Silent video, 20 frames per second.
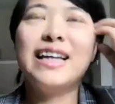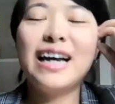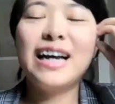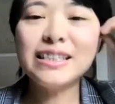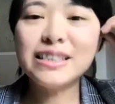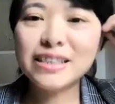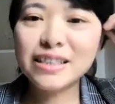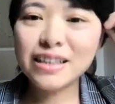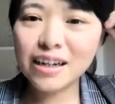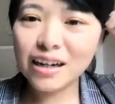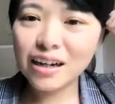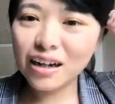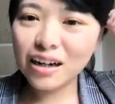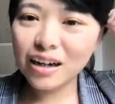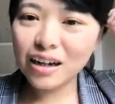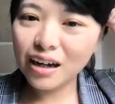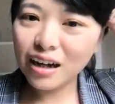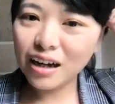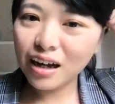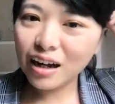that's
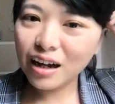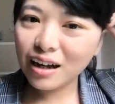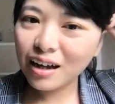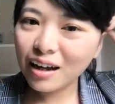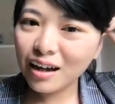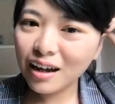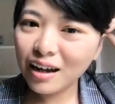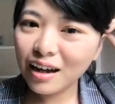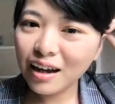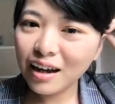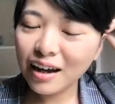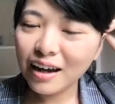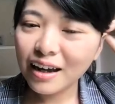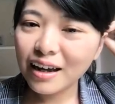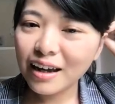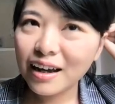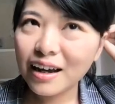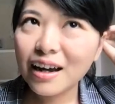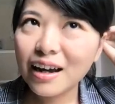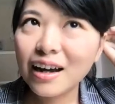a
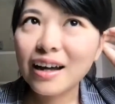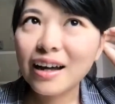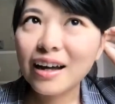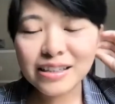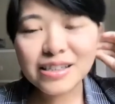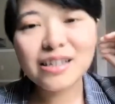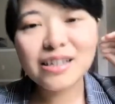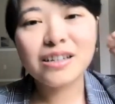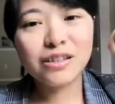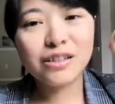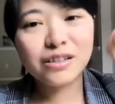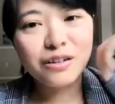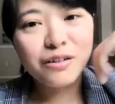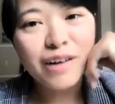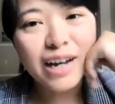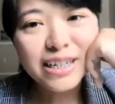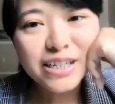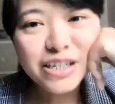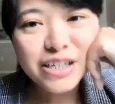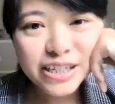that's a good
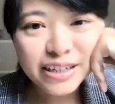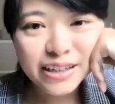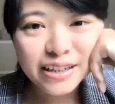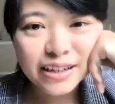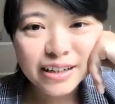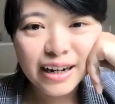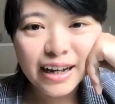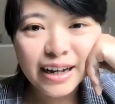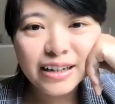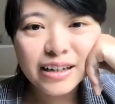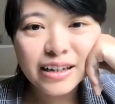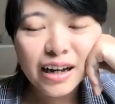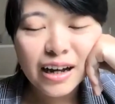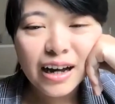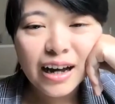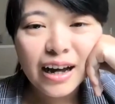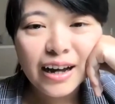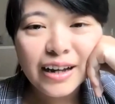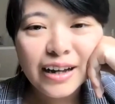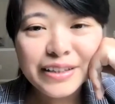question. Like,
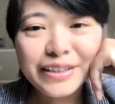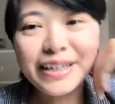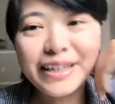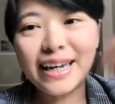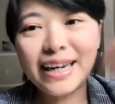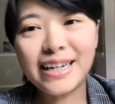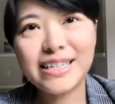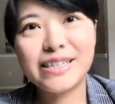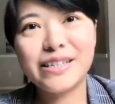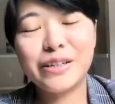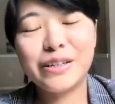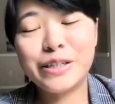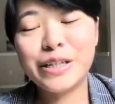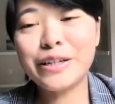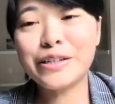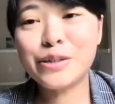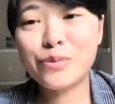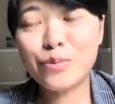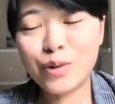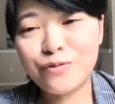yes,
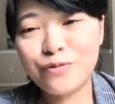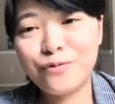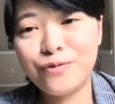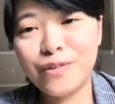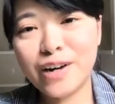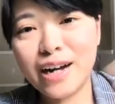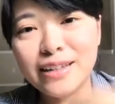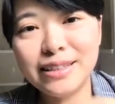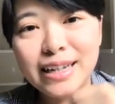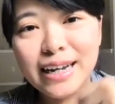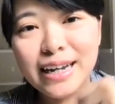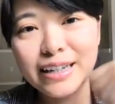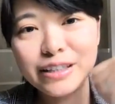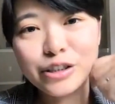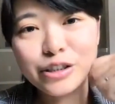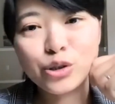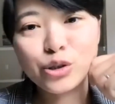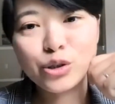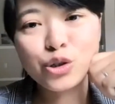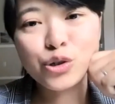since we find
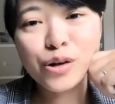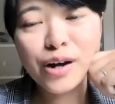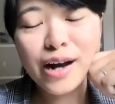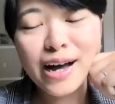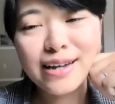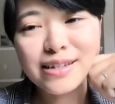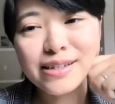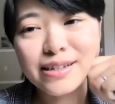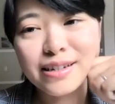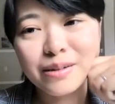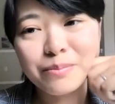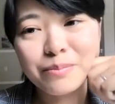that trust